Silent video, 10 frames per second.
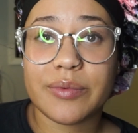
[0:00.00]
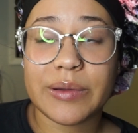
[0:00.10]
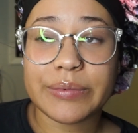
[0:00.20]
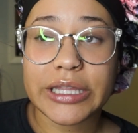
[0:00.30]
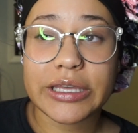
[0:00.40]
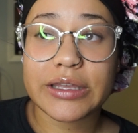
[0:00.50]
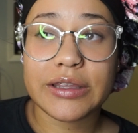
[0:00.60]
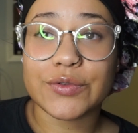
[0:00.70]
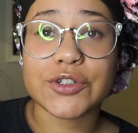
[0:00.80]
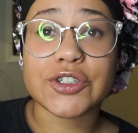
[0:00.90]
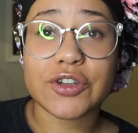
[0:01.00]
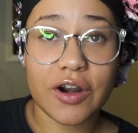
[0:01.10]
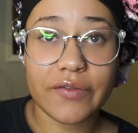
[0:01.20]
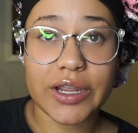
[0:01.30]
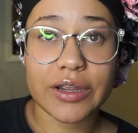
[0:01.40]
point blank. You're
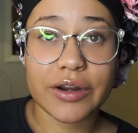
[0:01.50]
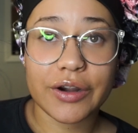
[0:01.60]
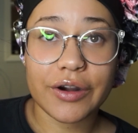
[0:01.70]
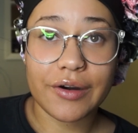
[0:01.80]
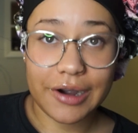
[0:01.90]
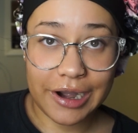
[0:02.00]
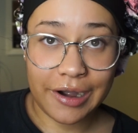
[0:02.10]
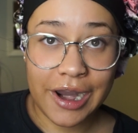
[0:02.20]
starving. Okay,